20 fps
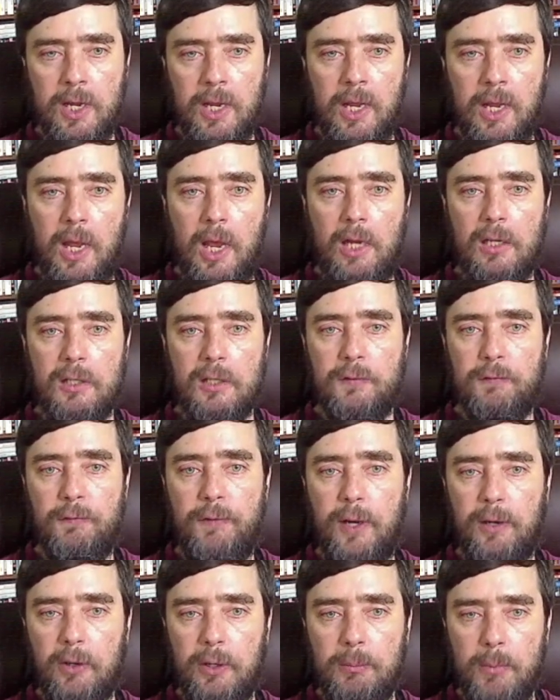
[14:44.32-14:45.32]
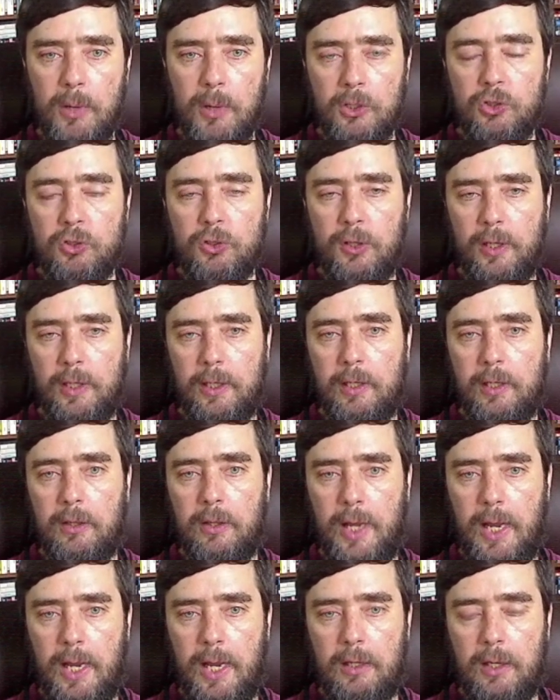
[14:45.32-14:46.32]
and it's very much like
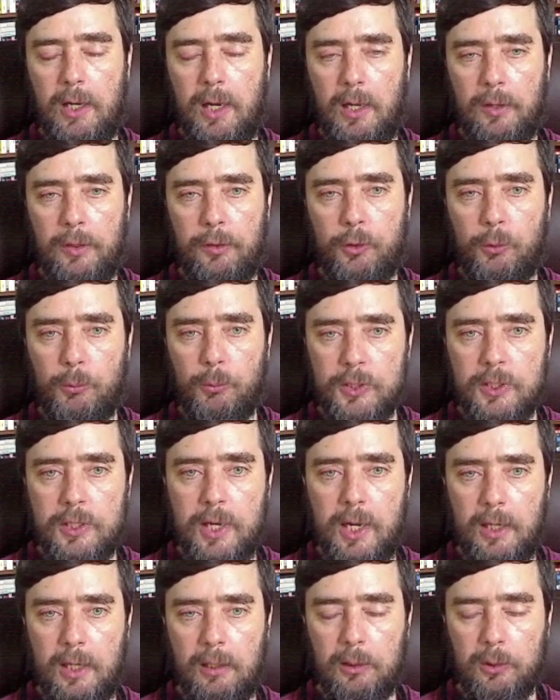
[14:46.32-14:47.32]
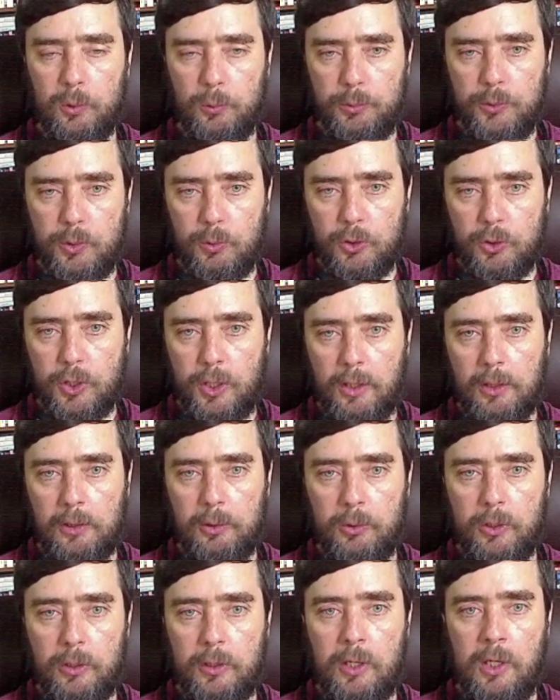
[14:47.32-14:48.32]
that uh, thermostat loop to which I
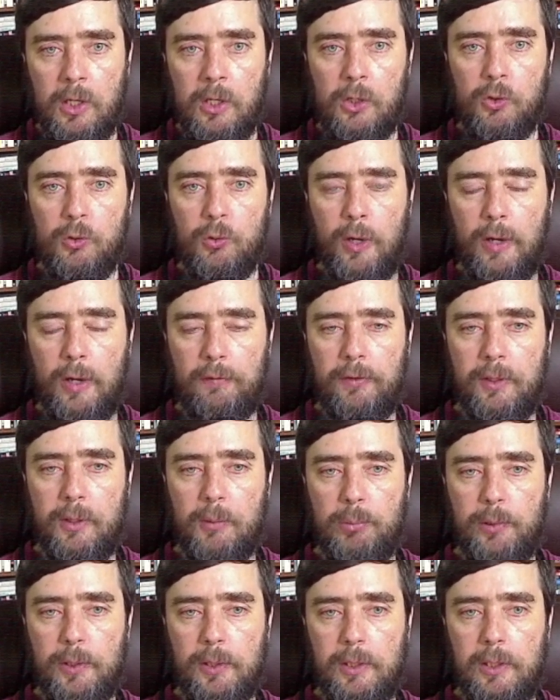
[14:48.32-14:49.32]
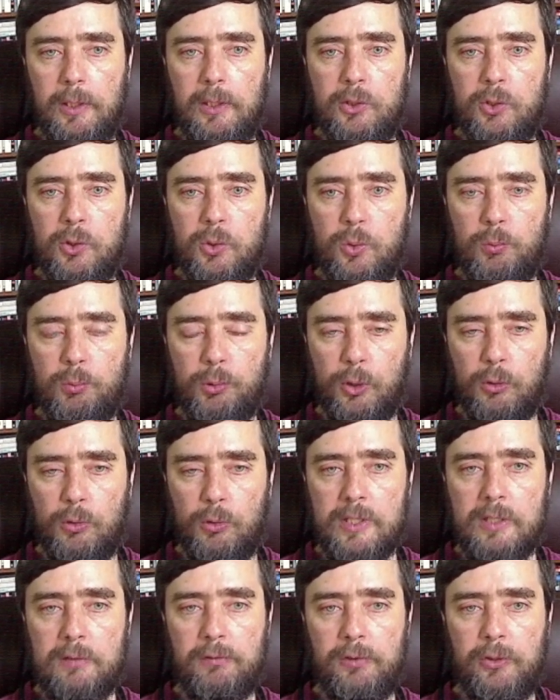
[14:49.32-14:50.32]
alluded. You have the ability to
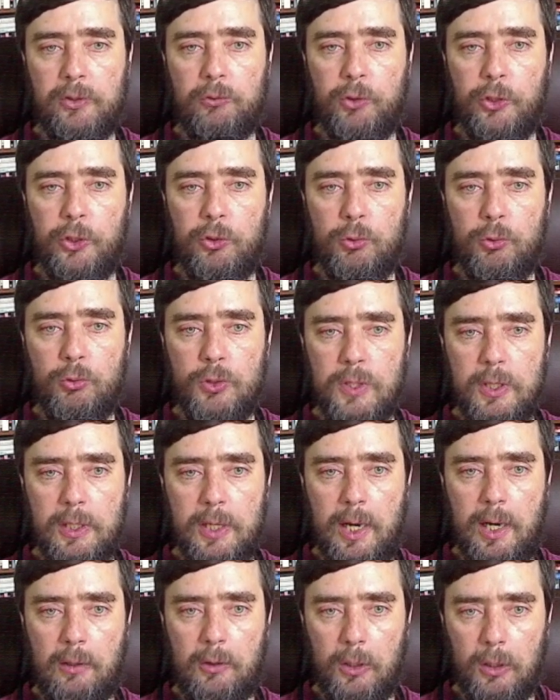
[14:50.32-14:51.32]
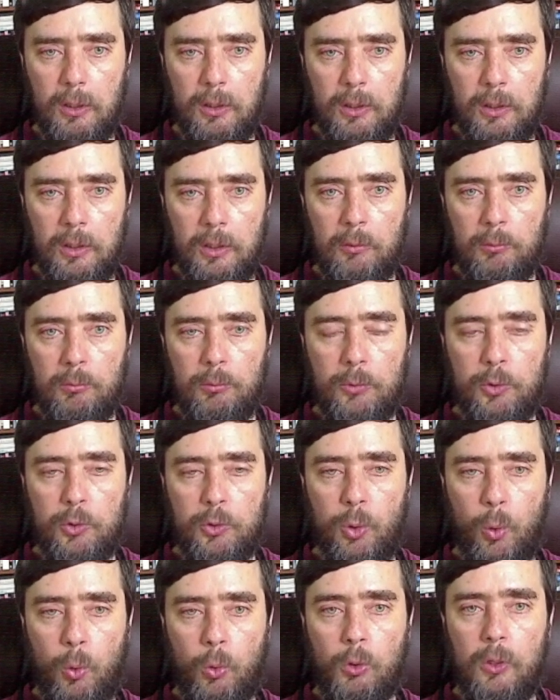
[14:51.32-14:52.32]
progressively reduce the error
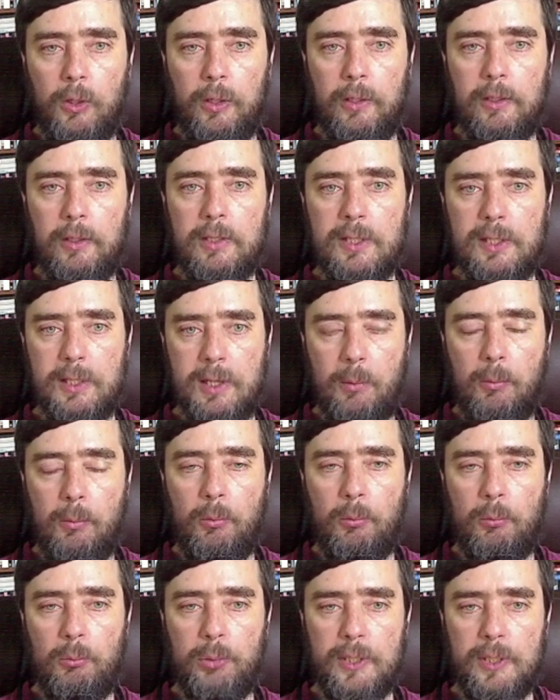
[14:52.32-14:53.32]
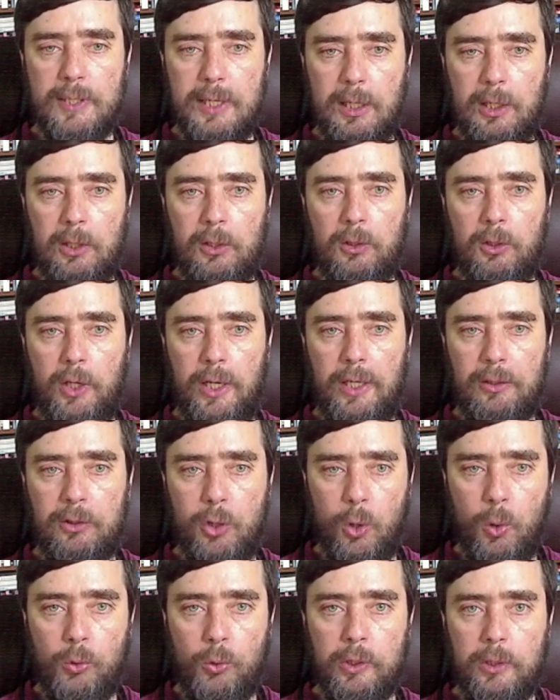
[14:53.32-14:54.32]
toward some particular
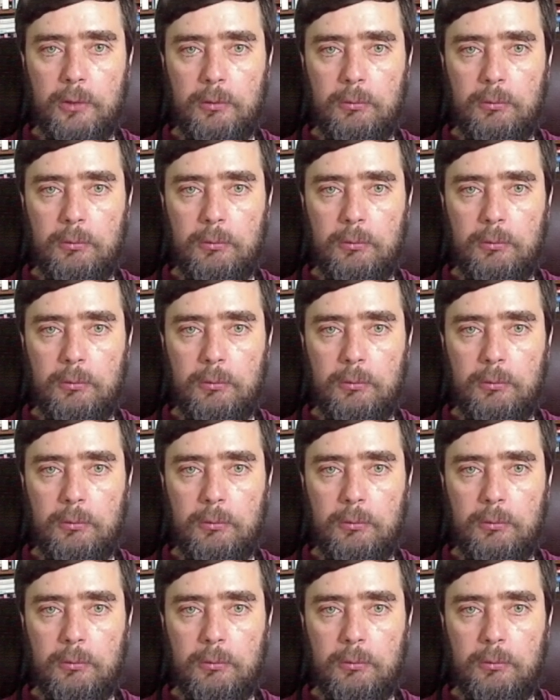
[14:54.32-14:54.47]
encoded